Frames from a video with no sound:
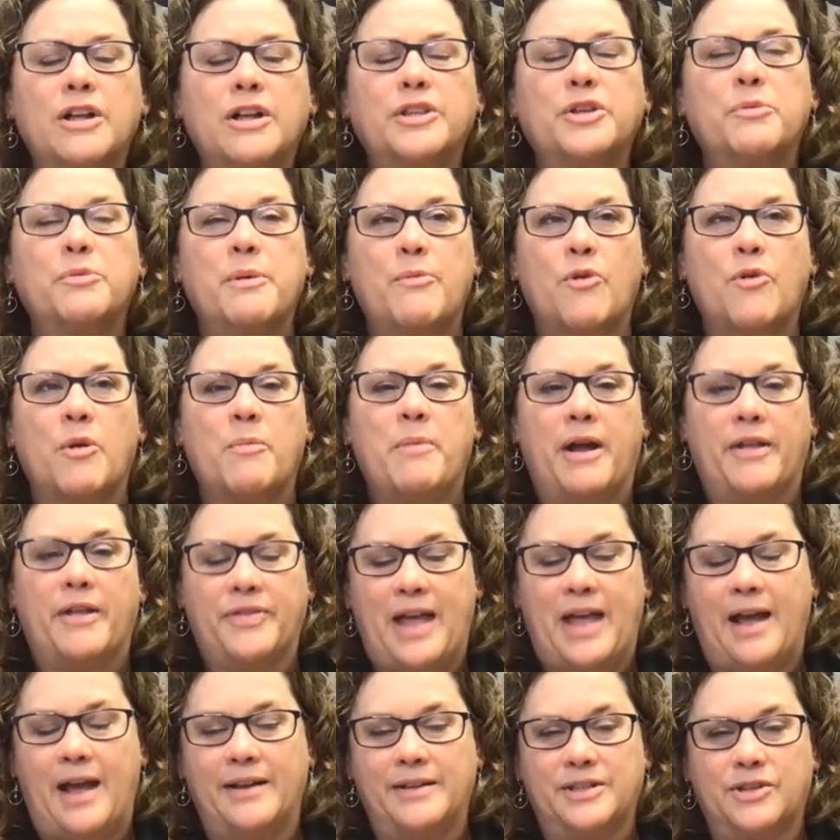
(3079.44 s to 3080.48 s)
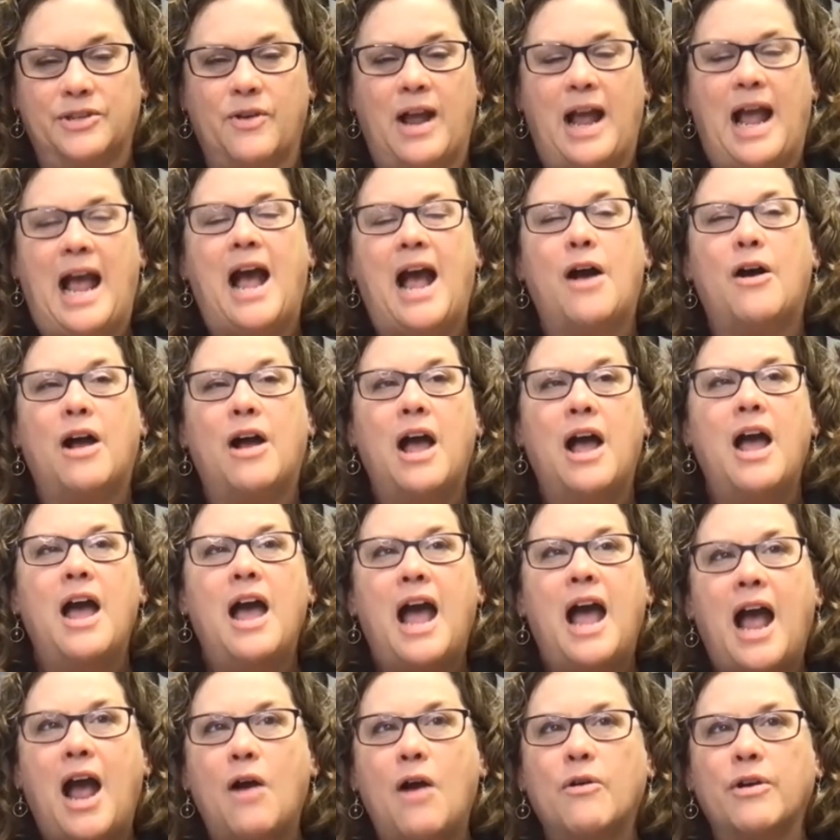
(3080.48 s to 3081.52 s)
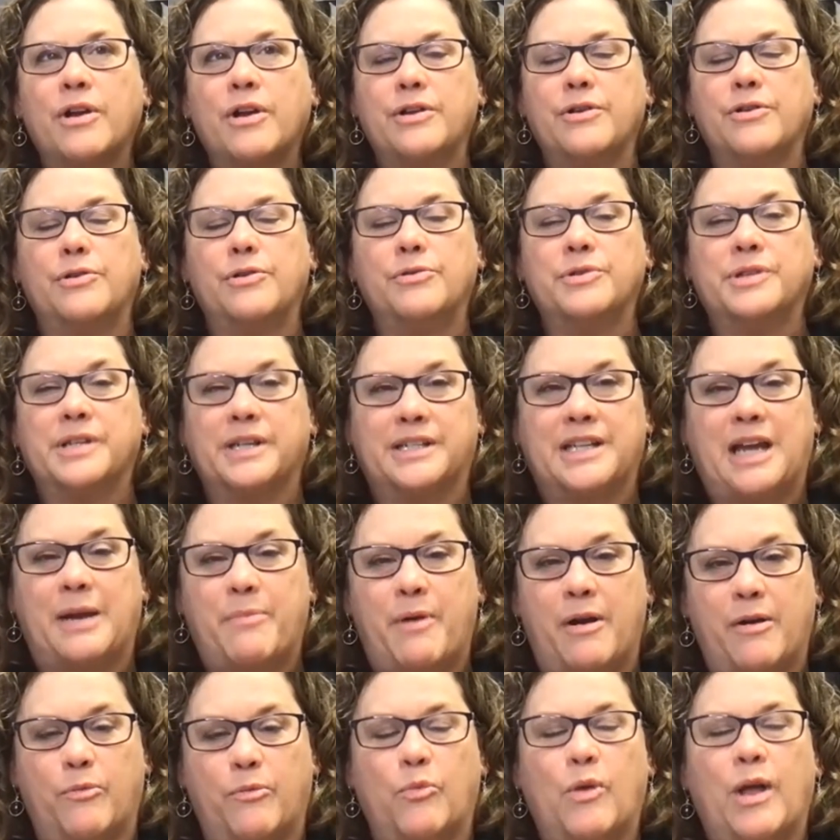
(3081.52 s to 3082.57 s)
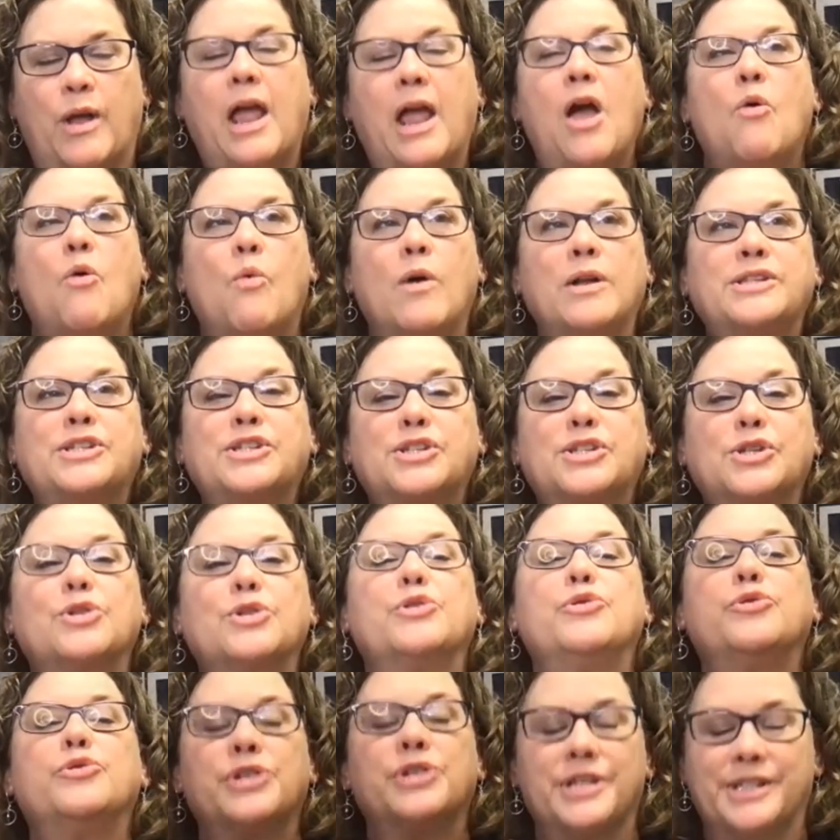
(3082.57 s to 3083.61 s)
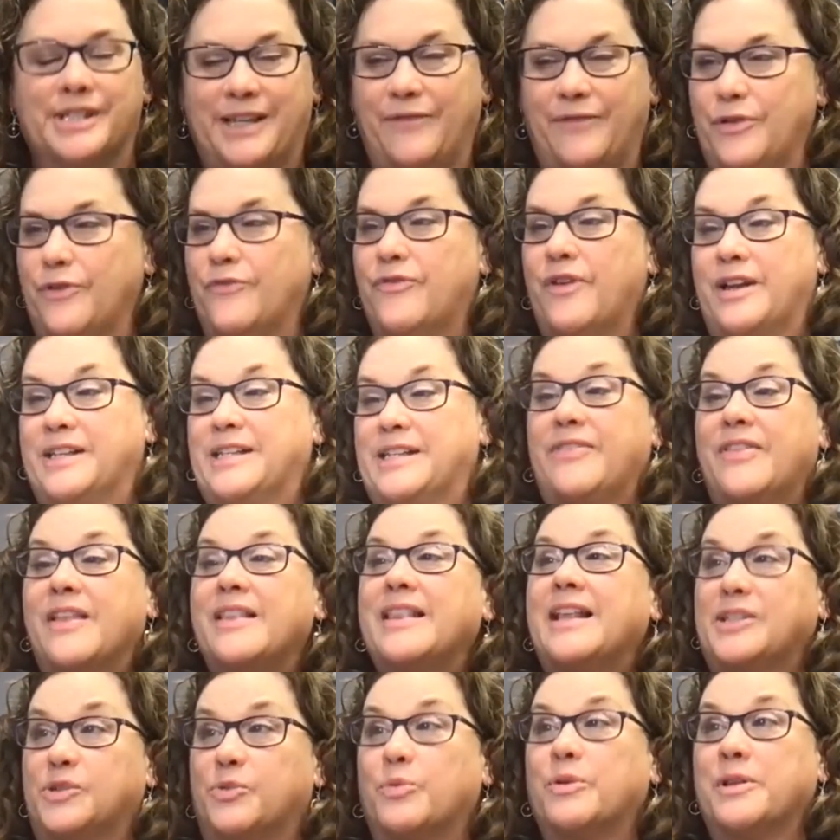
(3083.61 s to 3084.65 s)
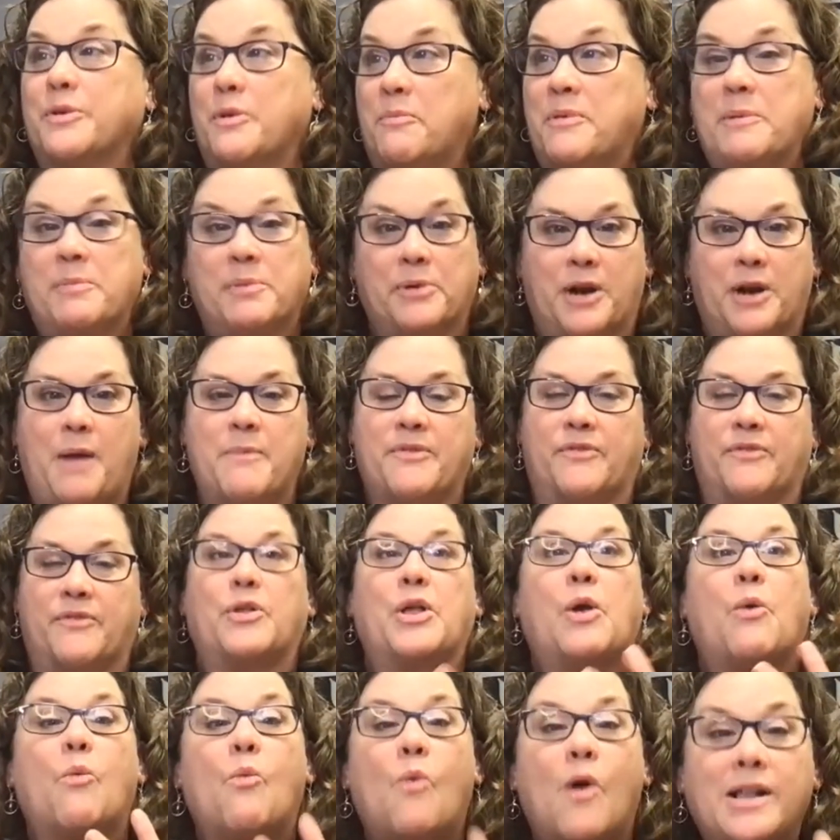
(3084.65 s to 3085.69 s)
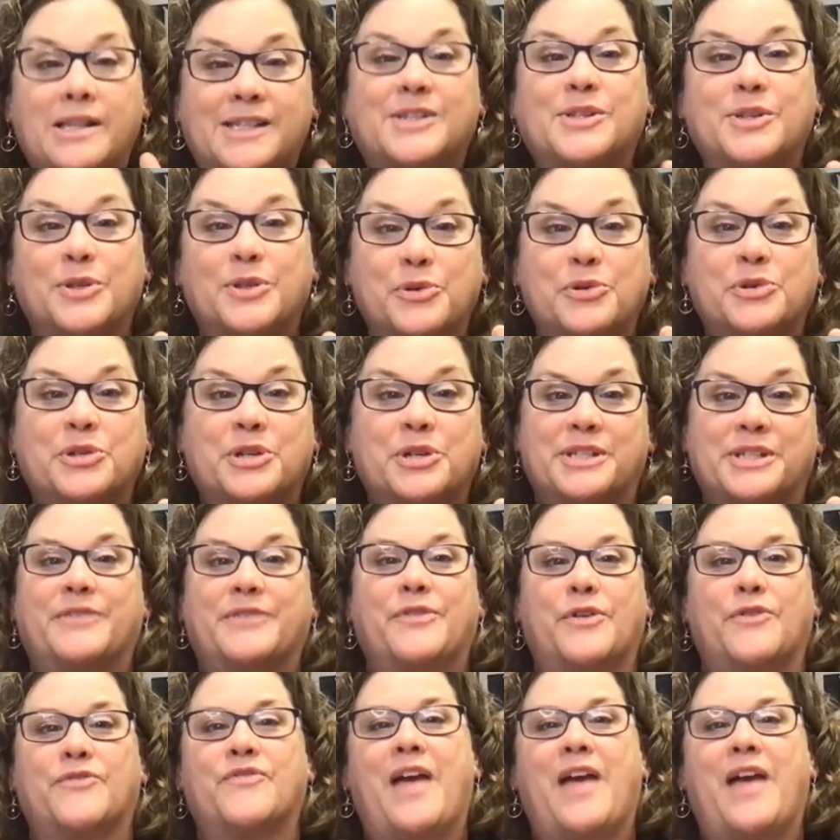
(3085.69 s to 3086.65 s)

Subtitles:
a little bit more about that. So how are you using typography? Like, what solutions have you, because I think that's really what people are coming for. Like, what solutions have you